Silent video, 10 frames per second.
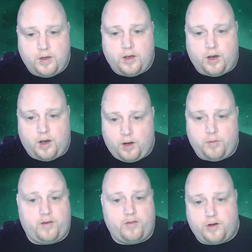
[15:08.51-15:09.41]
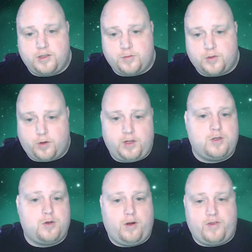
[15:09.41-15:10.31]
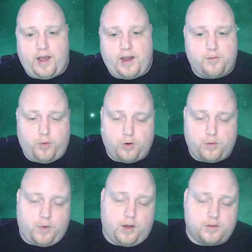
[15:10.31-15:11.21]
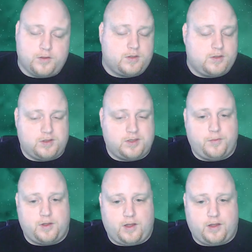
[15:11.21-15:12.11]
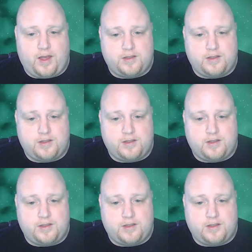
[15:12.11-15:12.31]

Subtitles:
I've cleared some screens, or I've tagged important models, so something like that.